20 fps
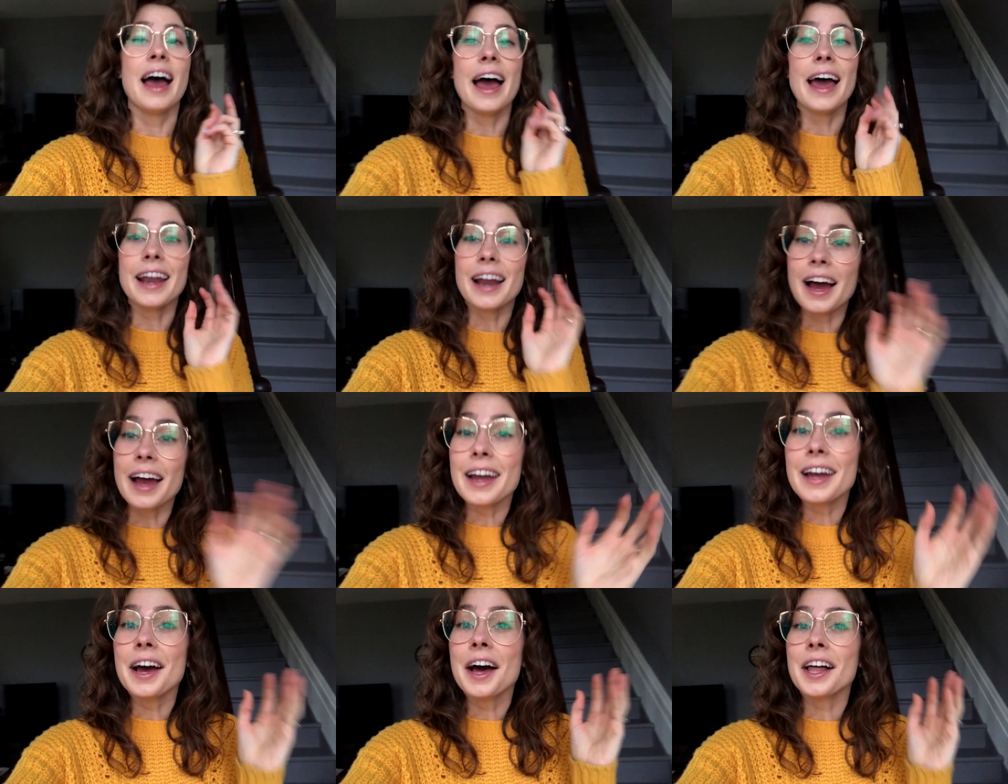And
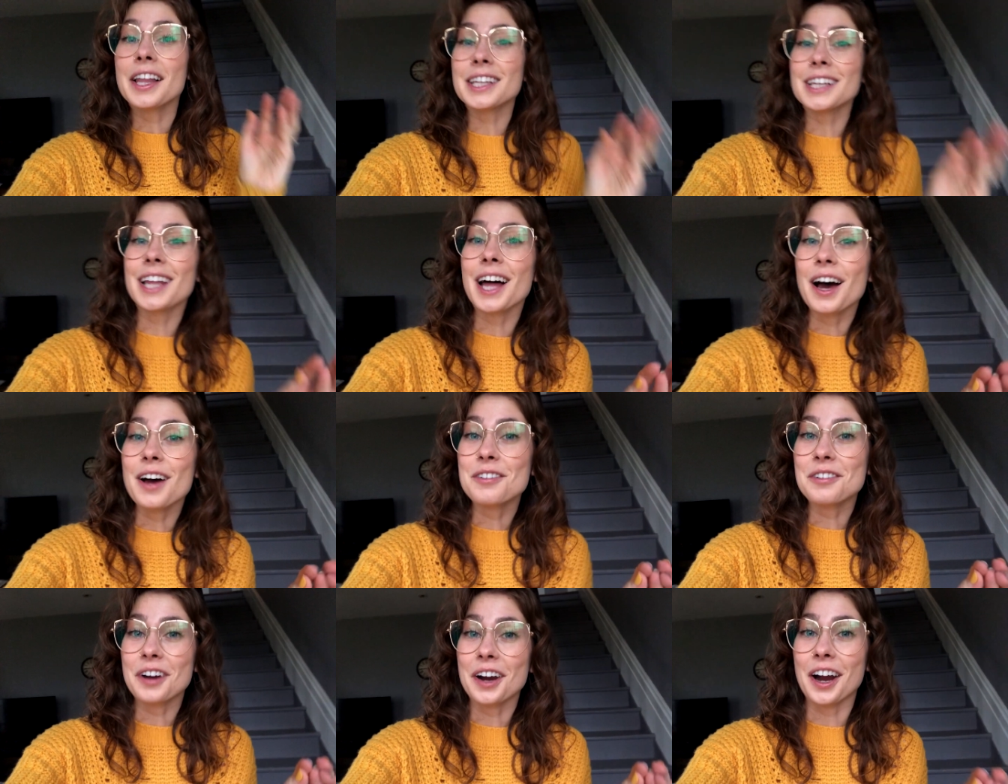I
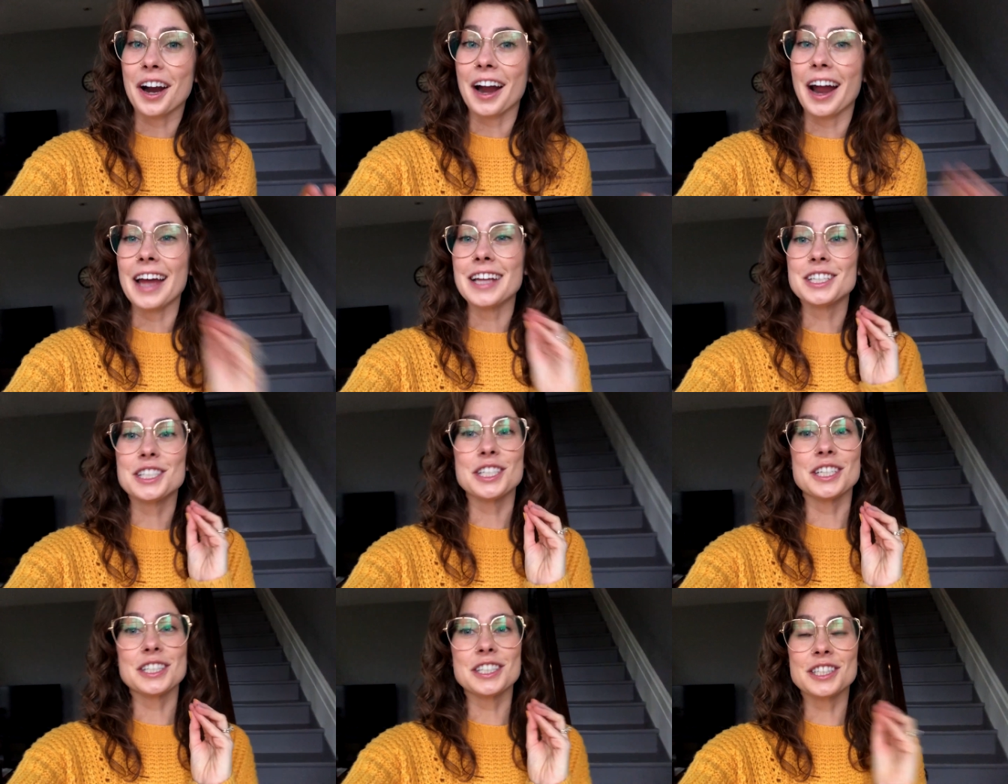love her
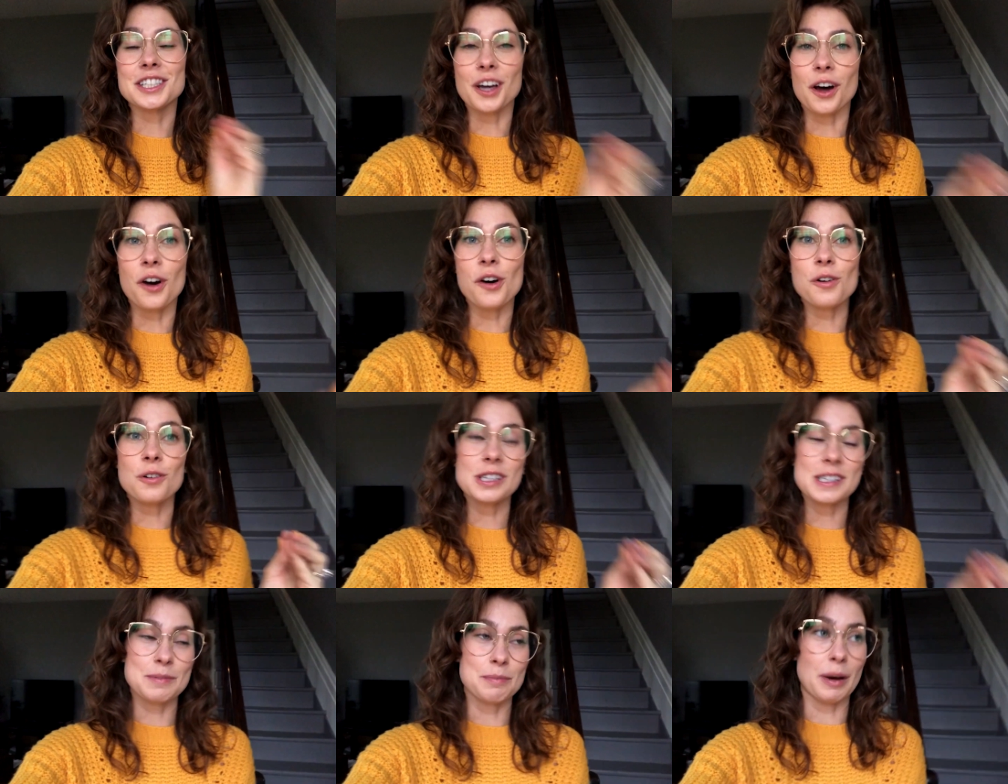and she's
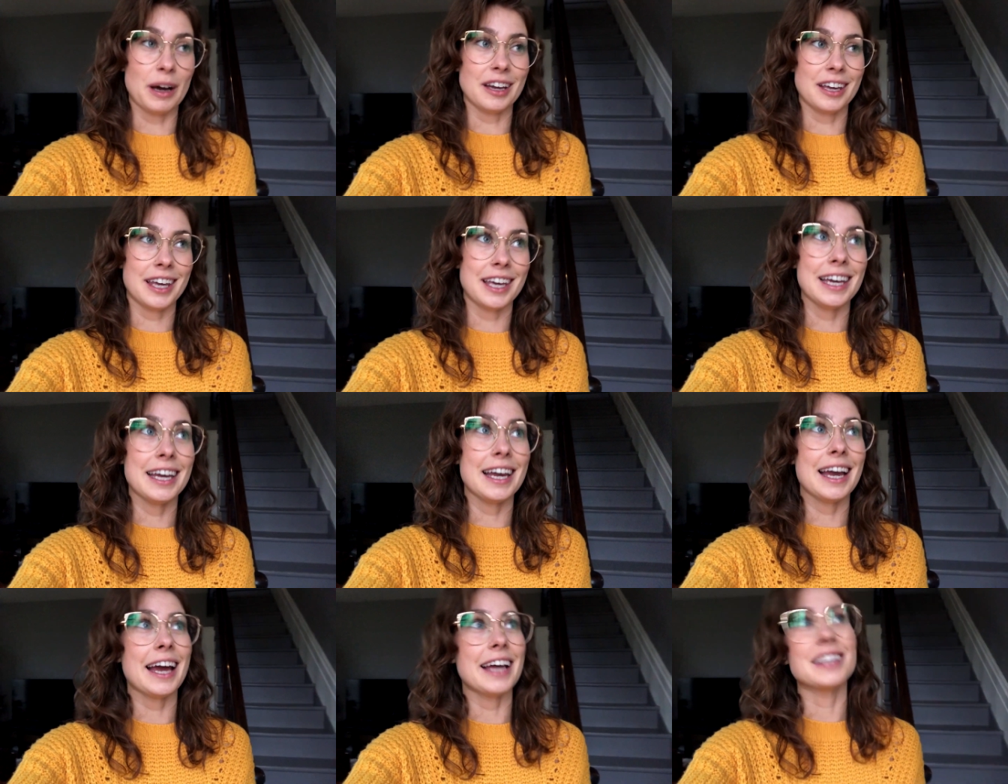so
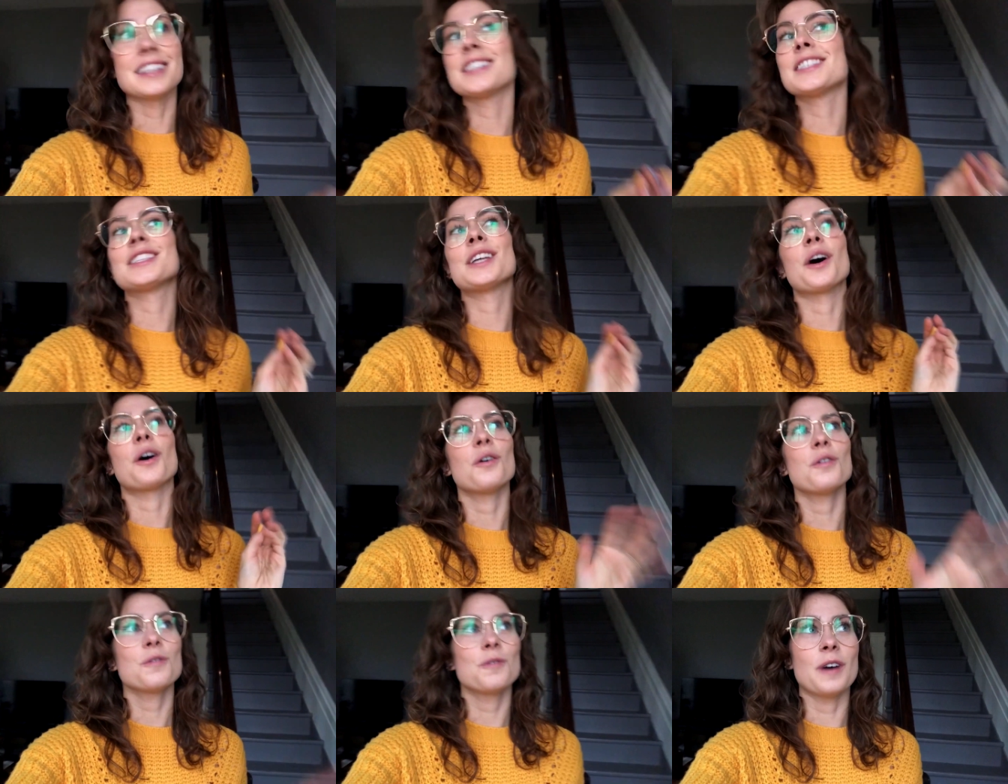spunky and
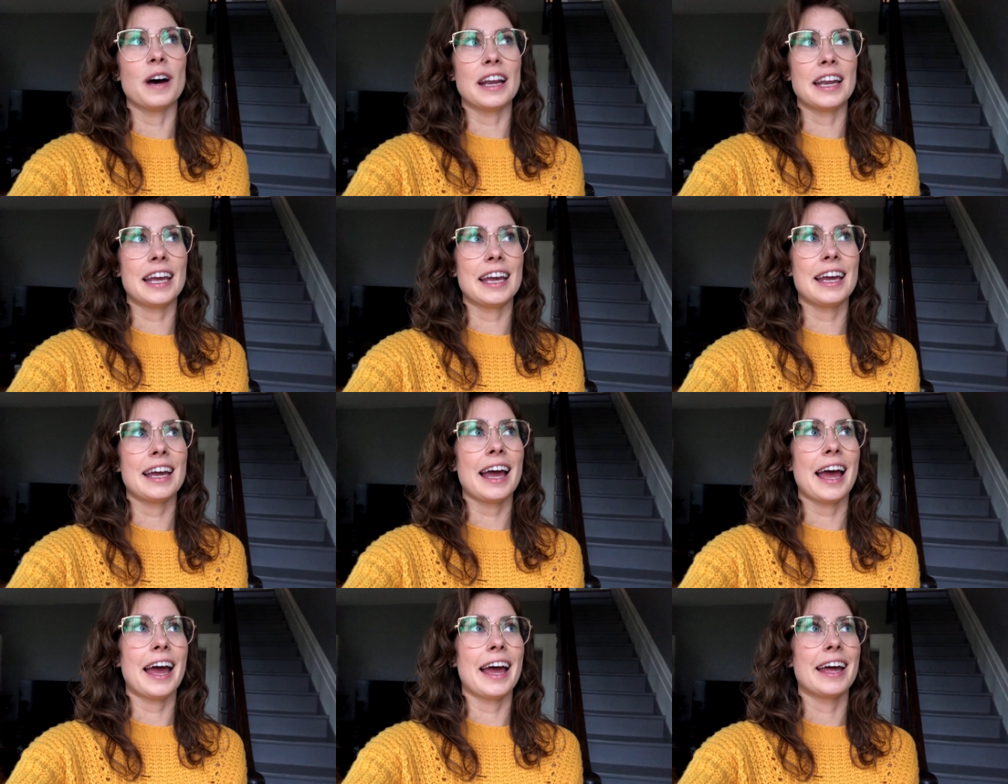so
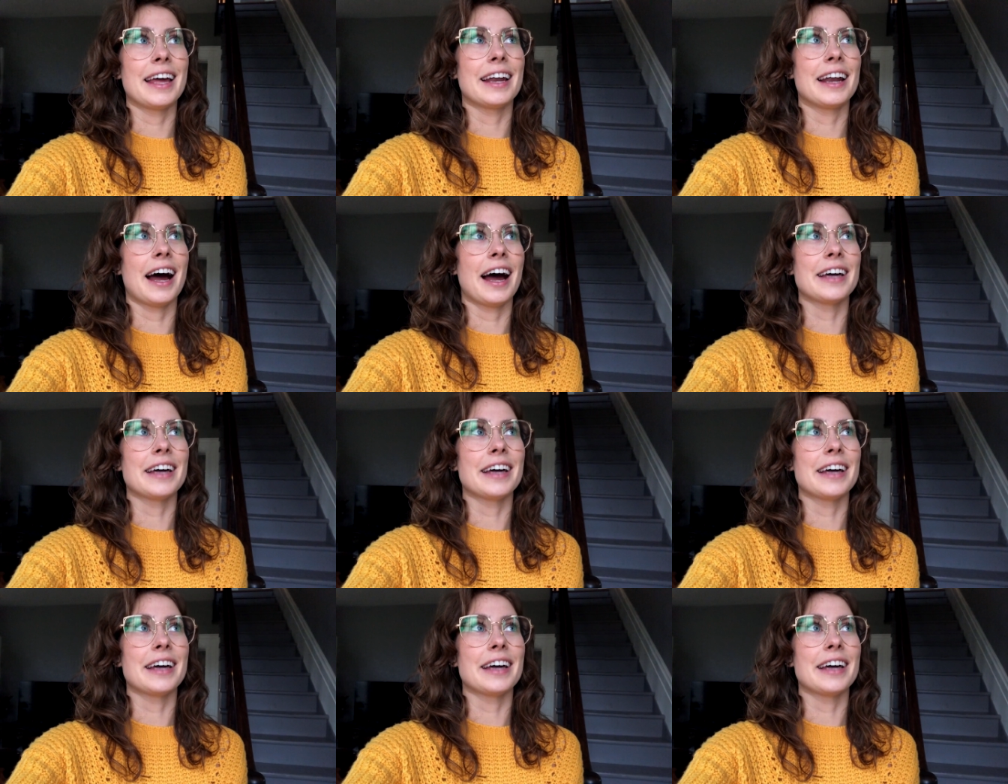funny and